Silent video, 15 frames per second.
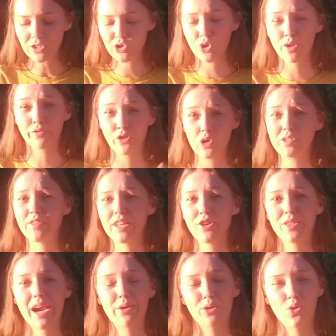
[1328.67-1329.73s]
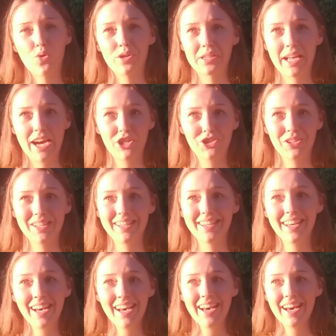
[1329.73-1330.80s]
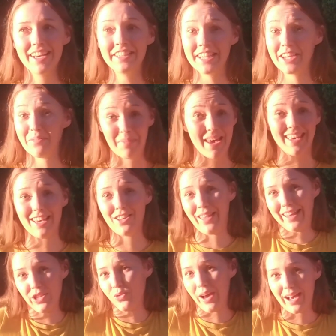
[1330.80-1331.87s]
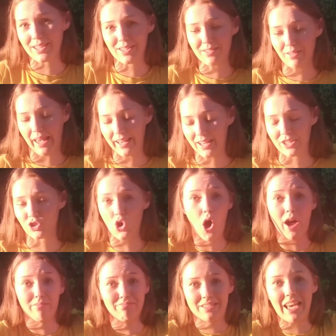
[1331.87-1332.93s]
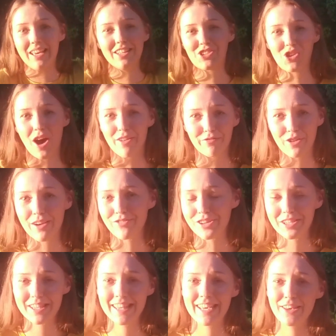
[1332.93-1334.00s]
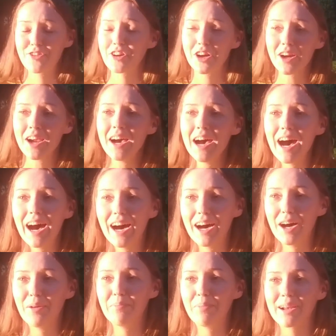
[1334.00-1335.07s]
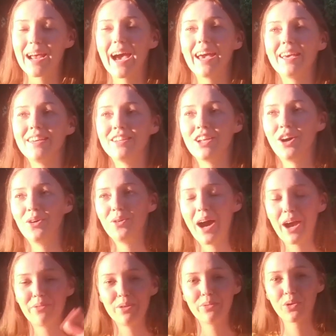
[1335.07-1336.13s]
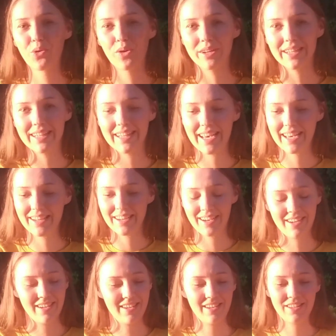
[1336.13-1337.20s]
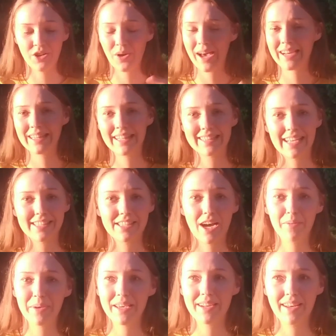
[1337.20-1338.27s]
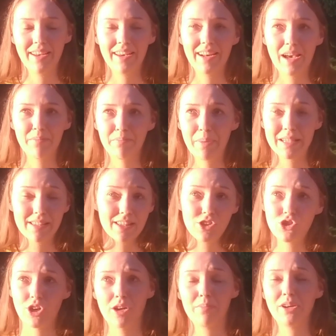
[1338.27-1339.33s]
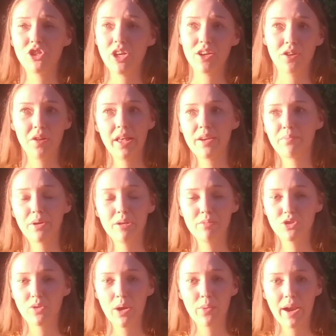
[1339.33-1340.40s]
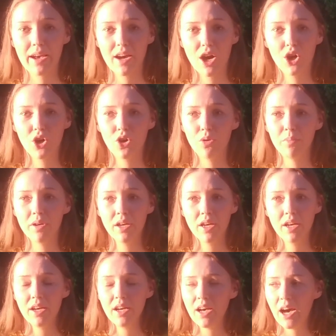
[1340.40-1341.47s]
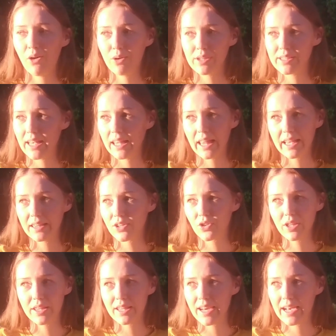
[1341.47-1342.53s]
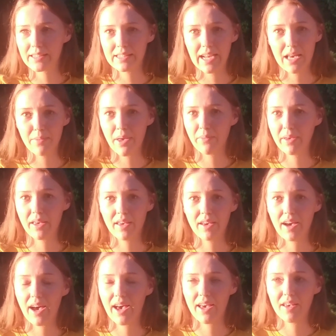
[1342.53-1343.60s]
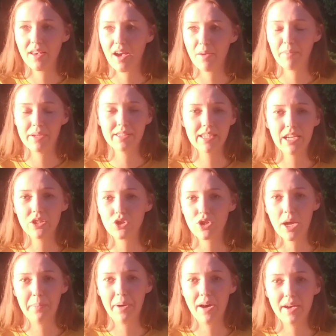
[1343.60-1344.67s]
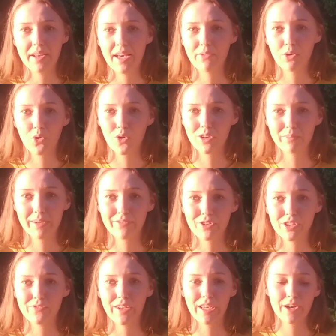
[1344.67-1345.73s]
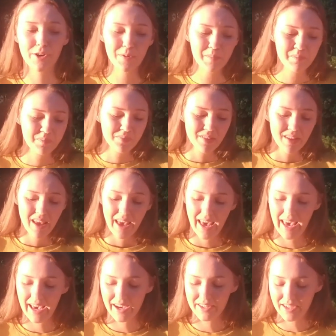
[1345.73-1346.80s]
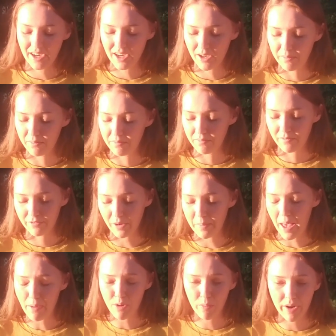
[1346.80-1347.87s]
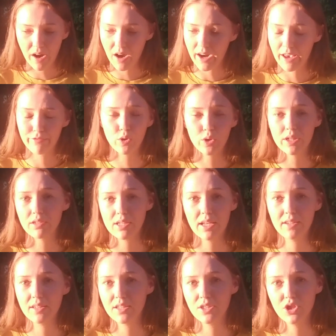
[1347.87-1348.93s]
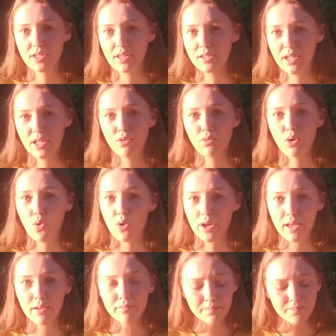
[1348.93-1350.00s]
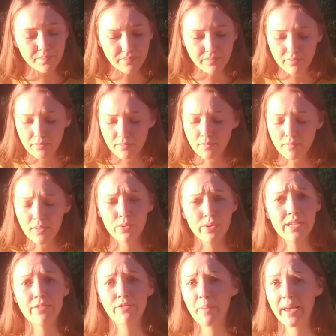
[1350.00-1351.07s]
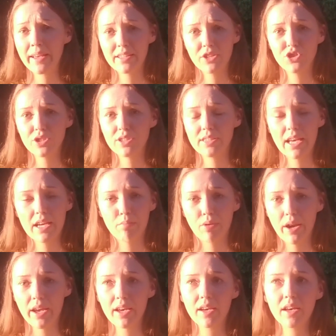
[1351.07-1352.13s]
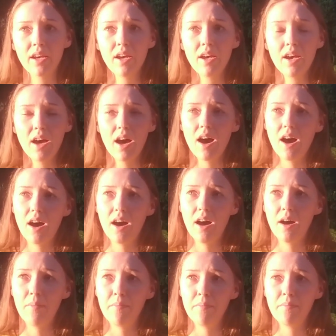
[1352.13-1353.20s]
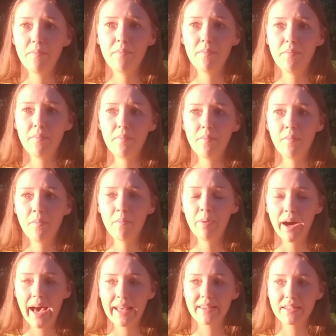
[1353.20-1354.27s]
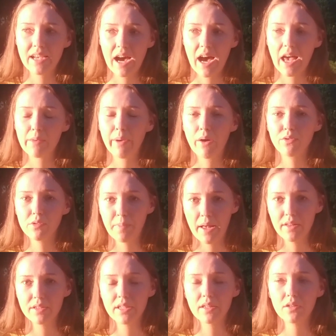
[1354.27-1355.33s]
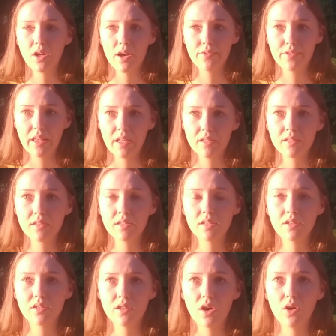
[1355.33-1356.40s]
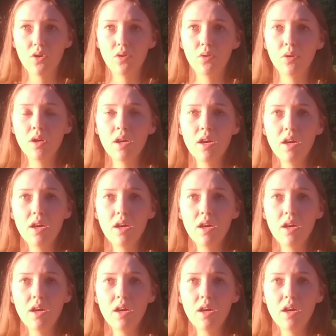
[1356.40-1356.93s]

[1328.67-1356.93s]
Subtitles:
So the first video that I recorded actually didn't make it. Like you guys, like it's gone. It's gone forever into the ether. But I re-recorded, and I didn't let that stop me, and I basically started my channel like pretty much right when I got home. I want to say like literally the next day maybe I busted out the tripod and recorded my first video. And from that moment on, I fully intended to just continue recording. It was never my intention to take a break. But at the time I was balancing a lot of things. So